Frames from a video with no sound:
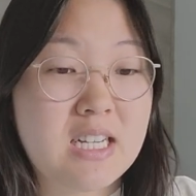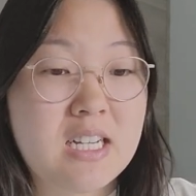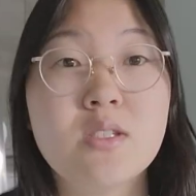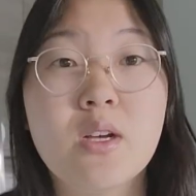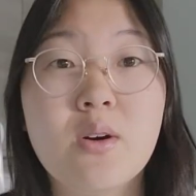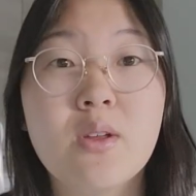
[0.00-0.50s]

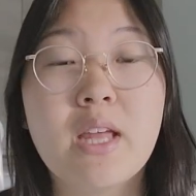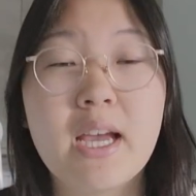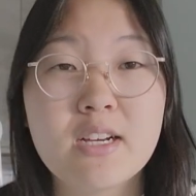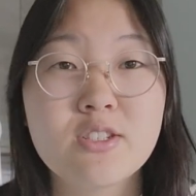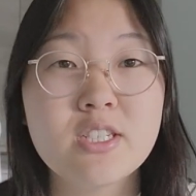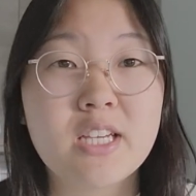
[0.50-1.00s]
So they
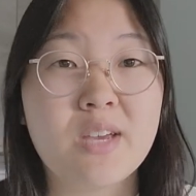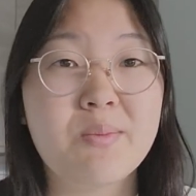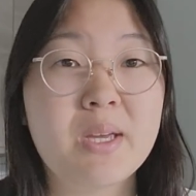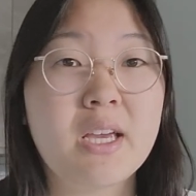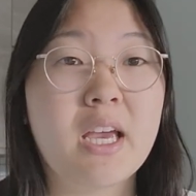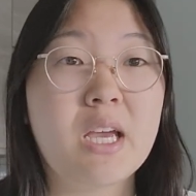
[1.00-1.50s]
actually gave
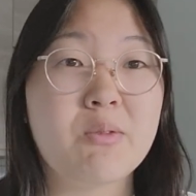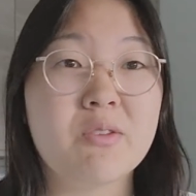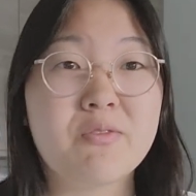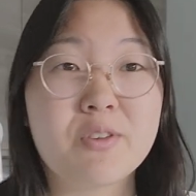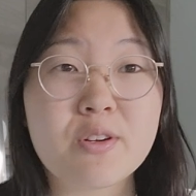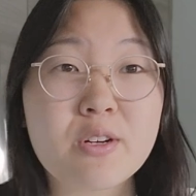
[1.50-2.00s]
me a
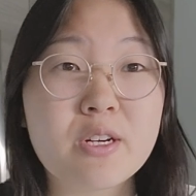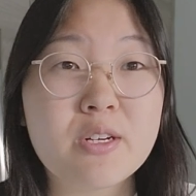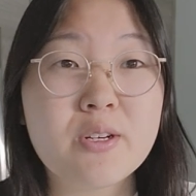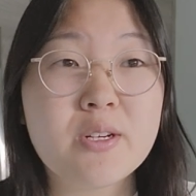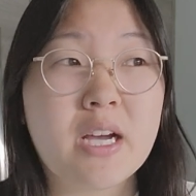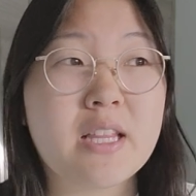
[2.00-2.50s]
referral
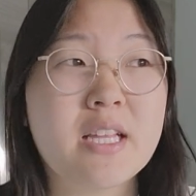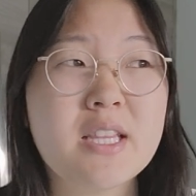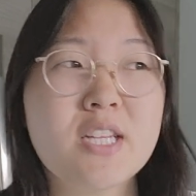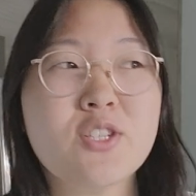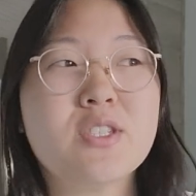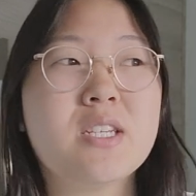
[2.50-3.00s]
code. I think
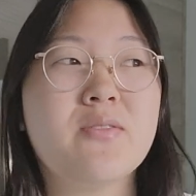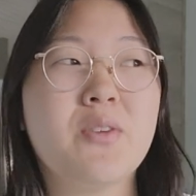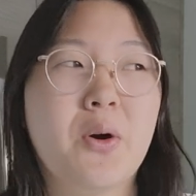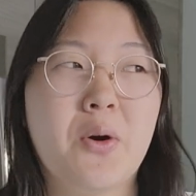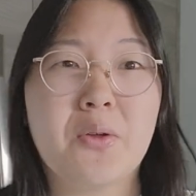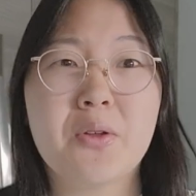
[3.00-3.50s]
they just give
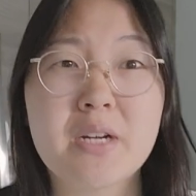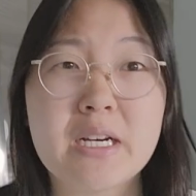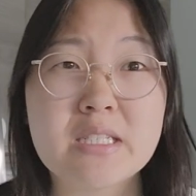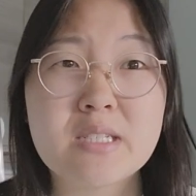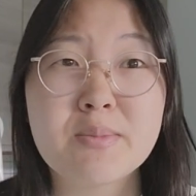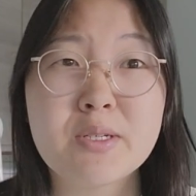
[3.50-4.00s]
all their
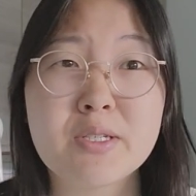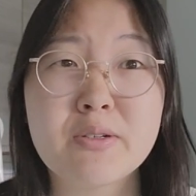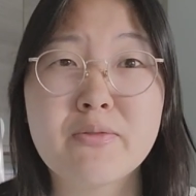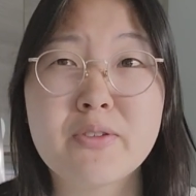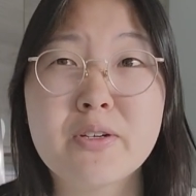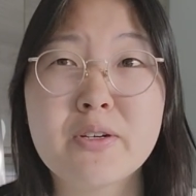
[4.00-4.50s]
customers a
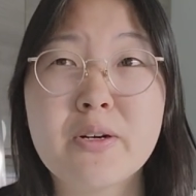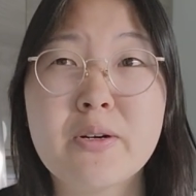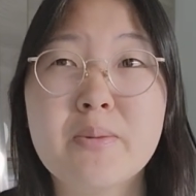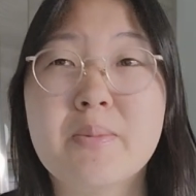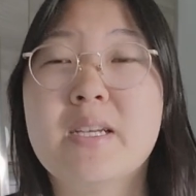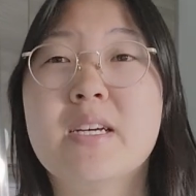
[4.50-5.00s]
referral
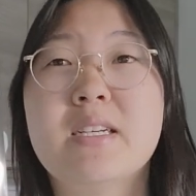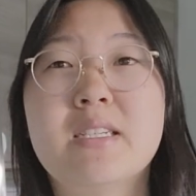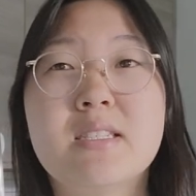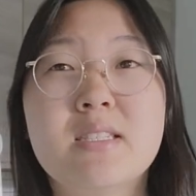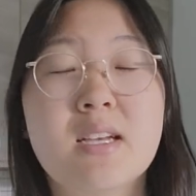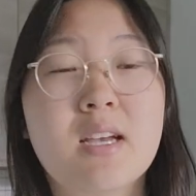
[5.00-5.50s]
code
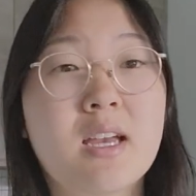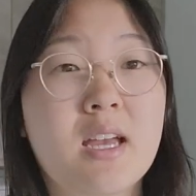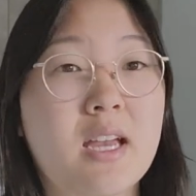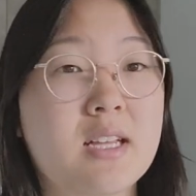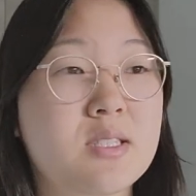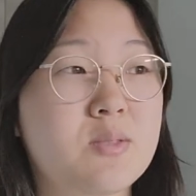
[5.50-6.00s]
because
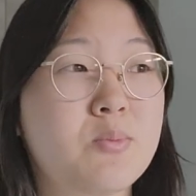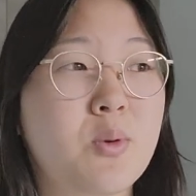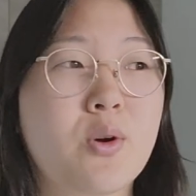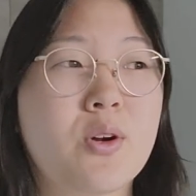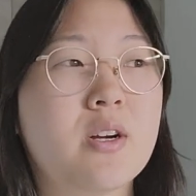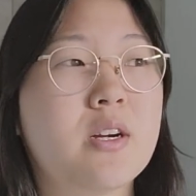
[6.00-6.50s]
it's
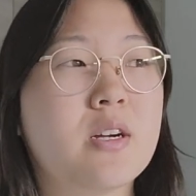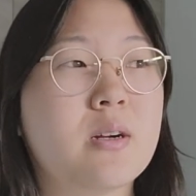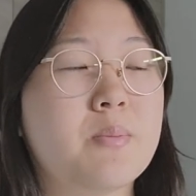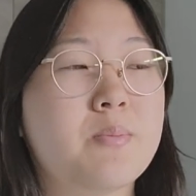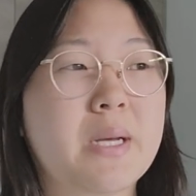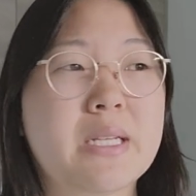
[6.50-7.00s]

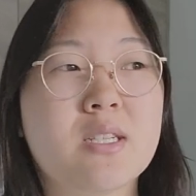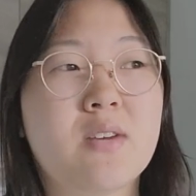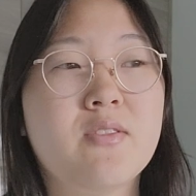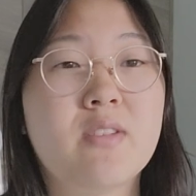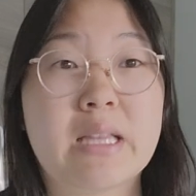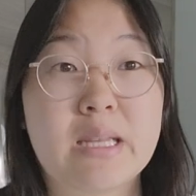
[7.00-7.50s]
more based off
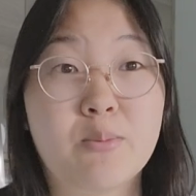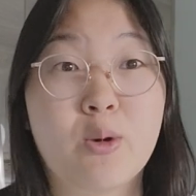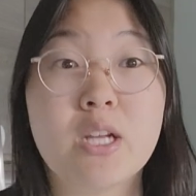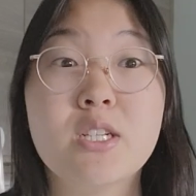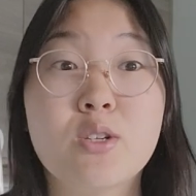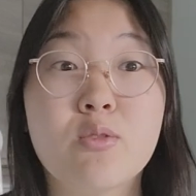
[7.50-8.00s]
of like them
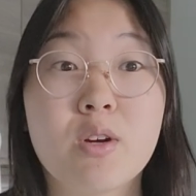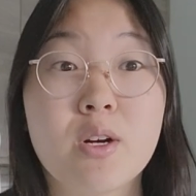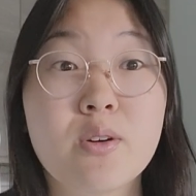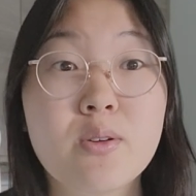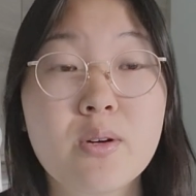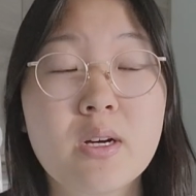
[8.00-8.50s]
wanting to
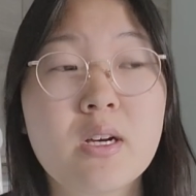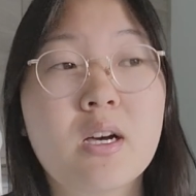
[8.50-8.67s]
grow.